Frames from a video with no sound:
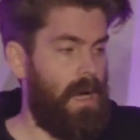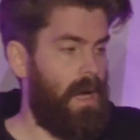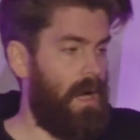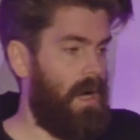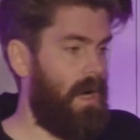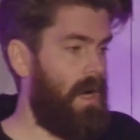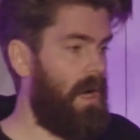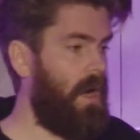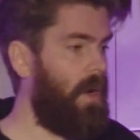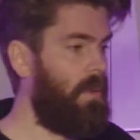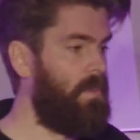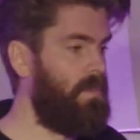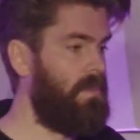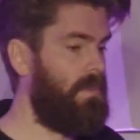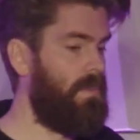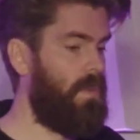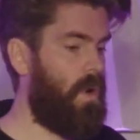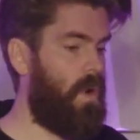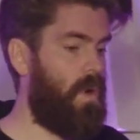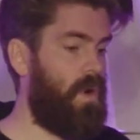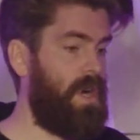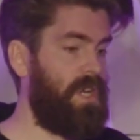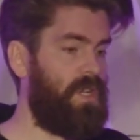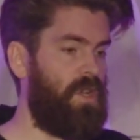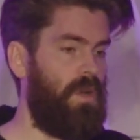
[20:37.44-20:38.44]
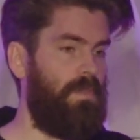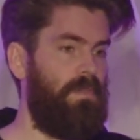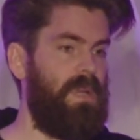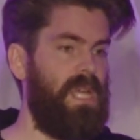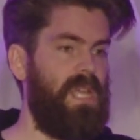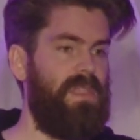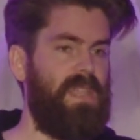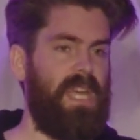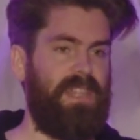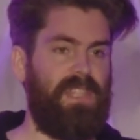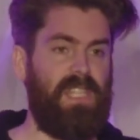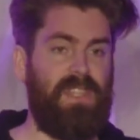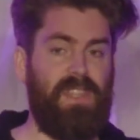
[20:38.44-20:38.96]
Or it could
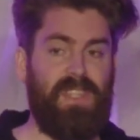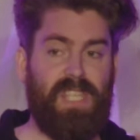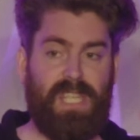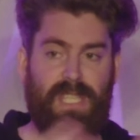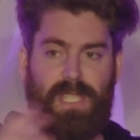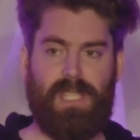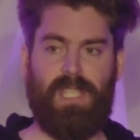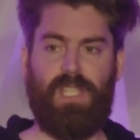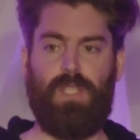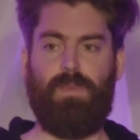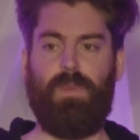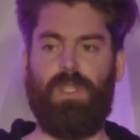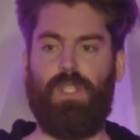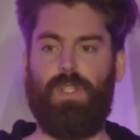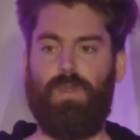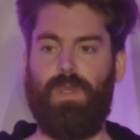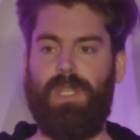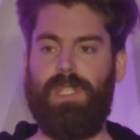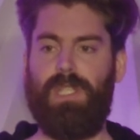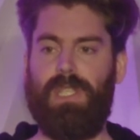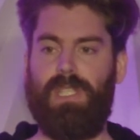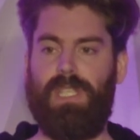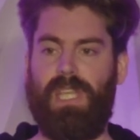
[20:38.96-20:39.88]
be that the distance between